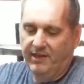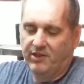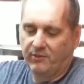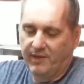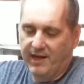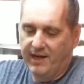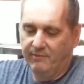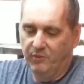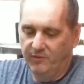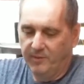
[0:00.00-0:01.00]
these
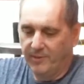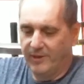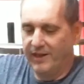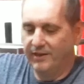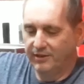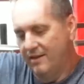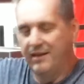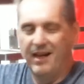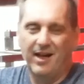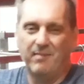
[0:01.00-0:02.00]
around, moving them around.
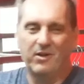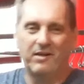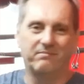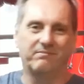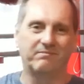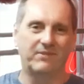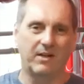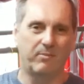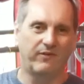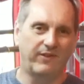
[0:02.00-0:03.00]
Now, I'm not going
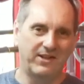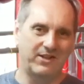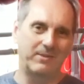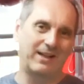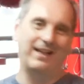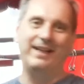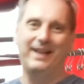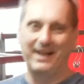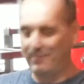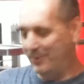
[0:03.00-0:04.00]
to profess I'm a cleaning
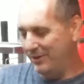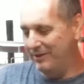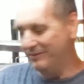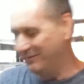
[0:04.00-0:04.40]
expert.